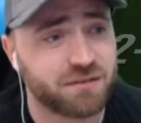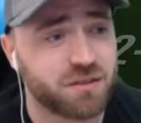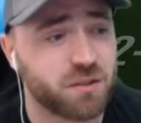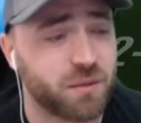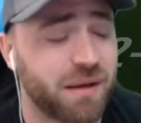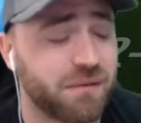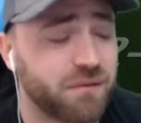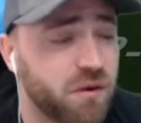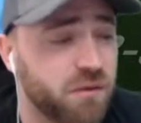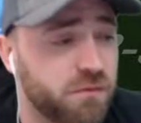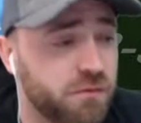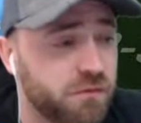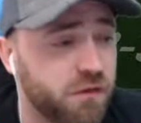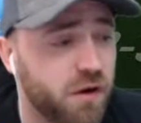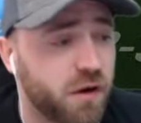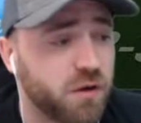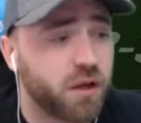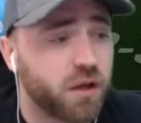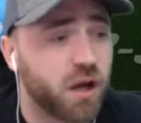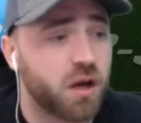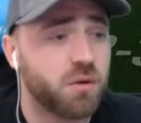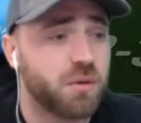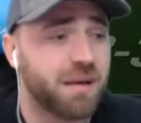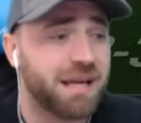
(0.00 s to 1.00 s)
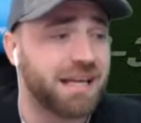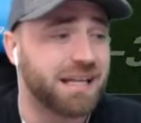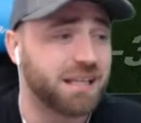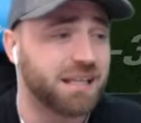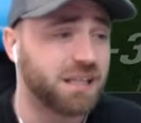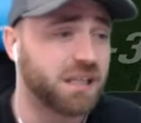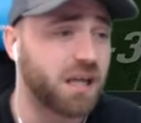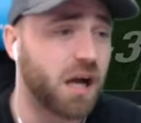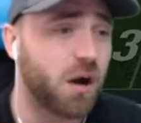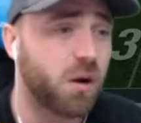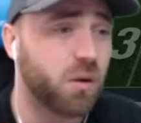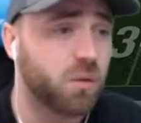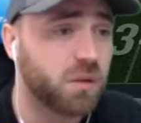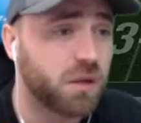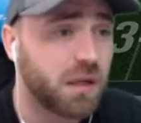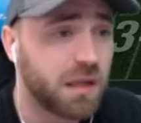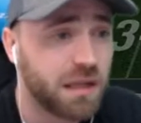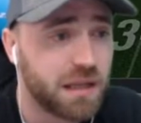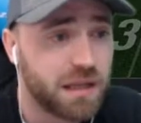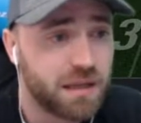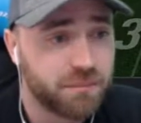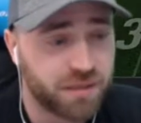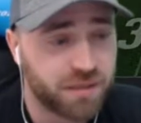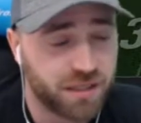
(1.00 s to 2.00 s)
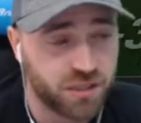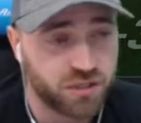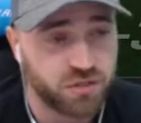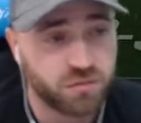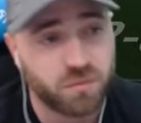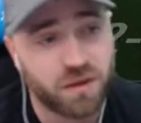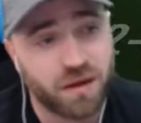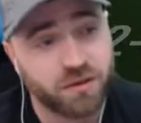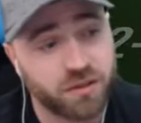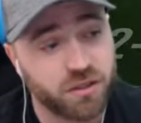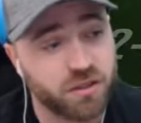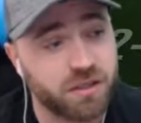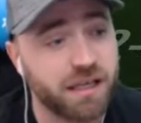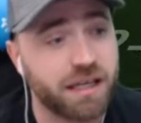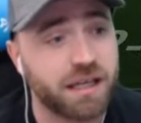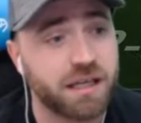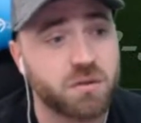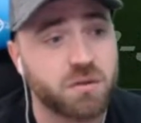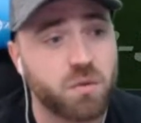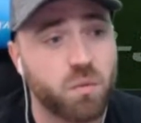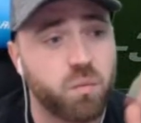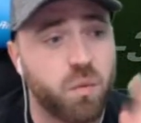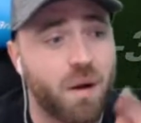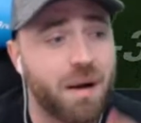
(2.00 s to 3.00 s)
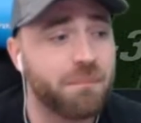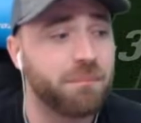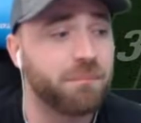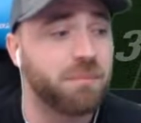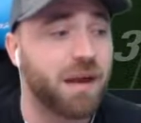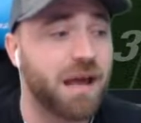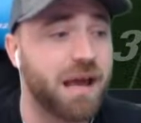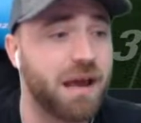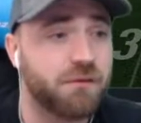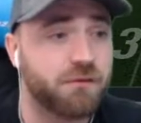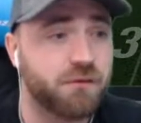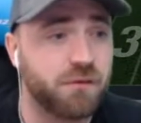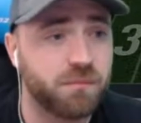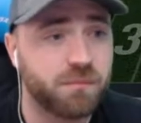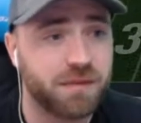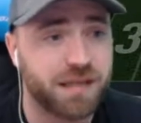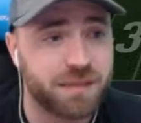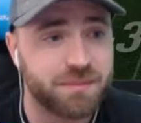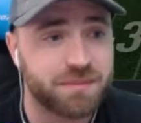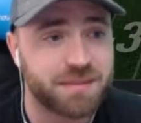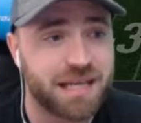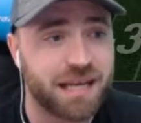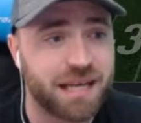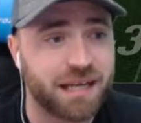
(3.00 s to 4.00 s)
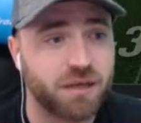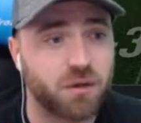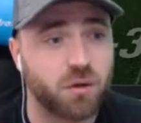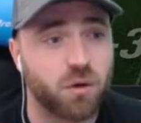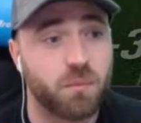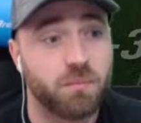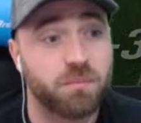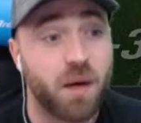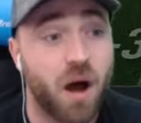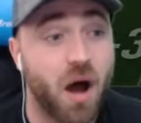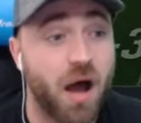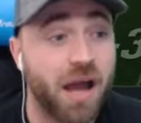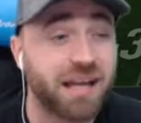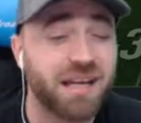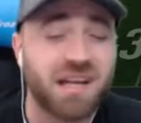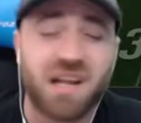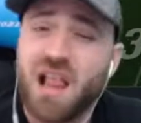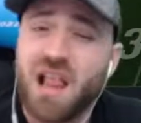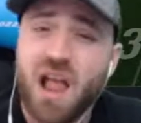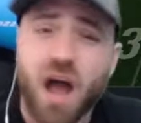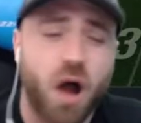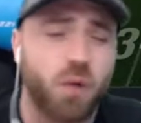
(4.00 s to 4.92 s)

So we have Mvogo in goal because, well, you need 1 player from Leipzig or Bayern.